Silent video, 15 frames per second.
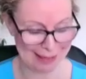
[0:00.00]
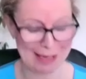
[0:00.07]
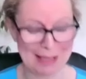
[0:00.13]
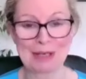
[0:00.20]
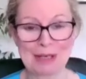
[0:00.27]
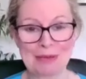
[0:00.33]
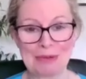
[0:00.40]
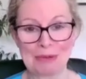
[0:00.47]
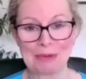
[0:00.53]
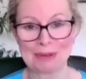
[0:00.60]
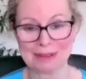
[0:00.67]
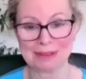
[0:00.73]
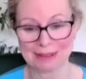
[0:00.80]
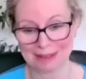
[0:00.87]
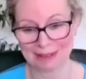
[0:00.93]
I think we
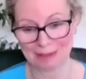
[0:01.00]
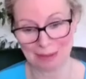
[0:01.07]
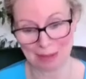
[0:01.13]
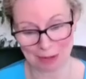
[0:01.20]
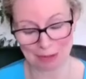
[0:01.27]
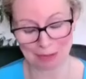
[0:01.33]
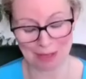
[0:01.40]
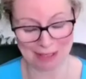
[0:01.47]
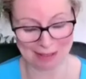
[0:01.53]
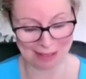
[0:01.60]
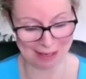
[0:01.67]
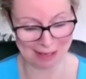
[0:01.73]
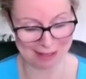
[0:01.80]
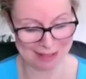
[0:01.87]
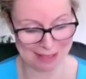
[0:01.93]
will will agree
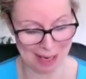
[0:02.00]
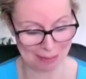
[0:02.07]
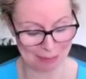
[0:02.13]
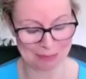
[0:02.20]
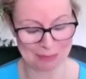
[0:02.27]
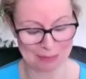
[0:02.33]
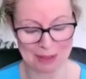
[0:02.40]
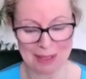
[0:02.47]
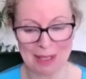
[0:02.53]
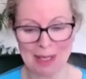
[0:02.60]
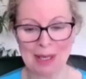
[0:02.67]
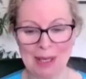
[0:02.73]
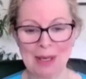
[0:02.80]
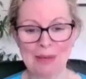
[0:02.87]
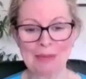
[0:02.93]
there, Sam.
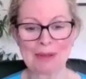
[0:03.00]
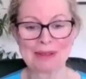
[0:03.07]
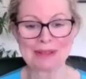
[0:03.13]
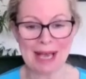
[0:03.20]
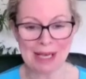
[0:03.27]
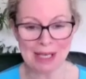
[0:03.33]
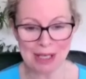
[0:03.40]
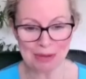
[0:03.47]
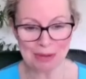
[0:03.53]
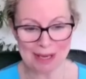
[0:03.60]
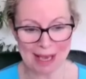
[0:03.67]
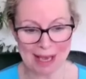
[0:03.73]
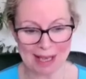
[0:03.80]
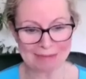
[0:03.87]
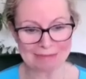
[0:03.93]
But thank you
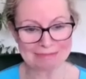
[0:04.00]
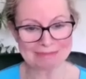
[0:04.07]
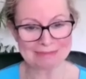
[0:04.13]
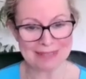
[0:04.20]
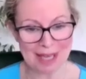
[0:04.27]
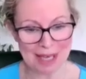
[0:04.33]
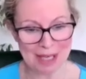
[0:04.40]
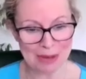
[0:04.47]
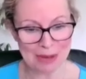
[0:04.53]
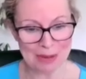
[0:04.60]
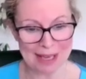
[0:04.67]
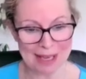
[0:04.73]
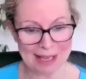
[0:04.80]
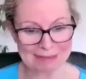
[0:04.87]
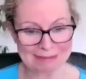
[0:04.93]
again. Thank you
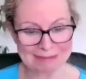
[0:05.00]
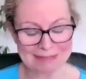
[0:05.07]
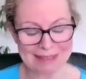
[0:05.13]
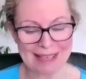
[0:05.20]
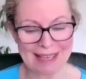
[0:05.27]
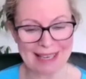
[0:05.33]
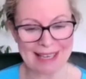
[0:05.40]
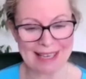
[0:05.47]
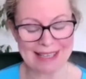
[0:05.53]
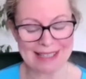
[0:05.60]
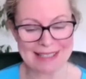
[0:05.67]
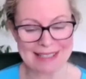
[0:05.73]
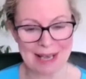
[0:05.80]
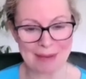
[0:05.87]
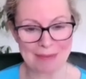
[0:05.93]
again.
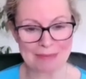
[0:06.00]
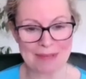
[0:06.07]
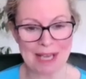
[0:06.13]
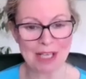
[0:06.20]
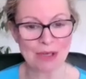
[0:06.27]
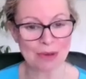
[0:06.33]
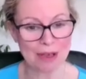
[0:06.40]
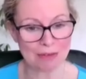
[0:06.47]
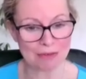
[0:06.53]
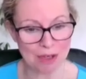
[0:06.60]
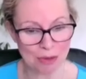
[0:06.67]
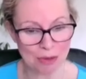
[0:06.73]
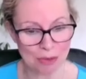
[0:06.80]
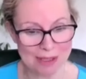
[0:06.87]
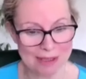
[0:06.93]
And um, thank you again for
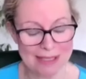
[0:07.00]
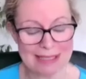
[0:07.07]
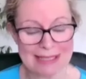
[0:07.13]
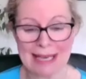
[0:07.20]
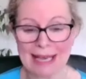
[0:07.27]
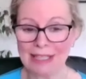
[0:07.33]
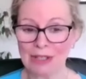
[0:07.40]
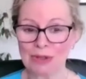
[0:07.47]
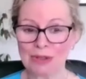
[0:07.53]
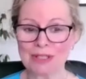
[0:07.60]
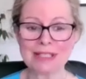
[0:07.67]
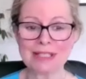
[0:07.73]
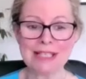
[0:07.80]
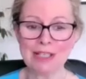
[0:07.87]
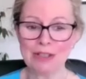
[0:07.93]
your witness. And you can
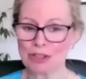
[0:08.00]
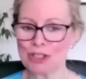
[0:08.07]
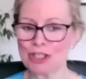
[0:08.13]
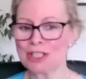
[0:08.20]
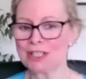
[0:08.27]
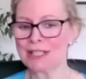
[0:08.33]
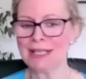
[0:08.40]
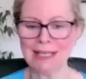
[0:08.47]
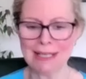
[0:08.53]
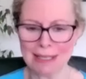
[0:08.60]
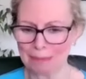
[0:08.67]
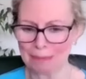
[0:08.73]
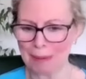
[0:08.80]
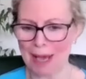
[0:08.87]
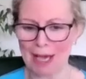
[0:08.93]
see your seal
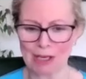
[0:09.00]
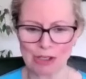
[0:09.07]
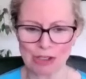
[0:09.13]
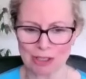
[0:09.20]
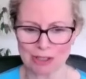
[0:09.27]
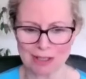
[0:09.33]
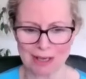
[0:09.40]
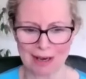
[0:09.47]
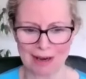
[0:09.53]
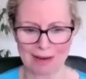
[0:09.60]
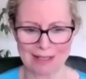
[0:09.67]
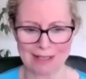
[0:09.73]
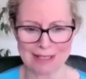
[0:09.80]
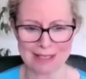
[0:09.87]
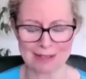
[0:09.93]
and passion there
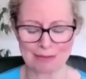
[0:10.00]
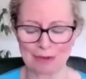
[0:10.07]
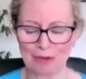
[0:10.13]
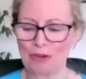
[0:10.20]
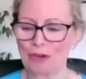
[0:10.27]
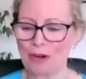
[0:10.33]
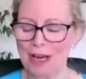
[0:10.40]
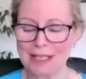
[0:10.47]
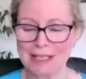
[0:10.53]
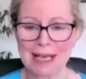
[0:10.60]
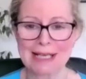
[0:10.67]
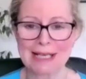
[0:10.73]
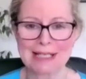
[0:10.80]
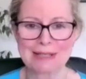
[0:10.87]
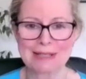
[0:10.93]
is great,
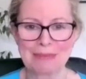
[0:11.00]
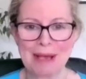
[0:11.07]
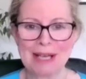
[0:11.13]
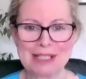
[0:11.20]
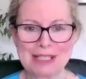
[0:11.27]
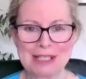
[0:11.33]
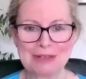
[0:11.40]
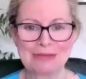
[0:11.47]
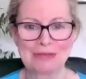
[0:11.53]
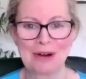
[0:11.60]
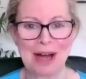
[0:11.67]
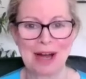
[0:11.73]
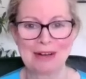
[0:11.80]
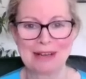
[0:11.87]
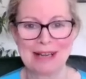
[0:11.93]
especially
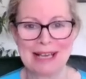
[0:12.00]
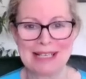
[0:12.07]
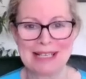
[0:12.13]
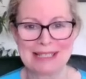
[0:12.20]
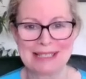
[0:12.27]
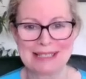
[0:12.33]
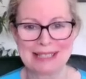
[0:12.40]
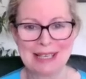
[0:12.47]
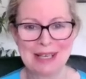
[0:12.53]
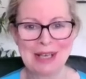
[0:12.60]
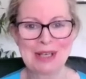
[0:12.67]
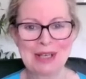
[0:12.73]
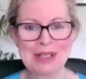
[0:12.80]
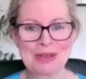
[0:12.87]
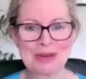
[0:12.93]
for Our Lady.
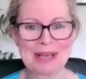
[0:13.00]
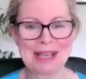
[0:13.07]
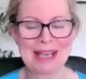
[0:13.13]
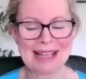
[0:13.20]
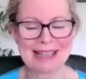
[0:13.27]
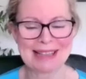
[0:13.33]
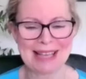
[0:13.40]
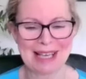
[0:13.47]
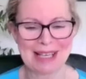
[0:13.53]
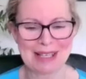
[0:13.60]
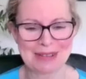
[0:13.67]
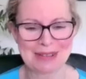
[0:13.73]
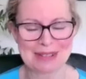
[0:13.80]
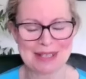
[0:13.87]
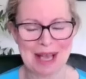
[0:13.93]
So again, thank
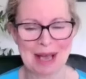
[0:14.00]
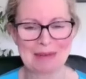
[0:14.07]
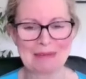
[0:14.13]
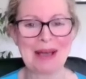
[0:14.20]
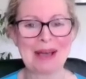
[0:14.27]
you, Sam.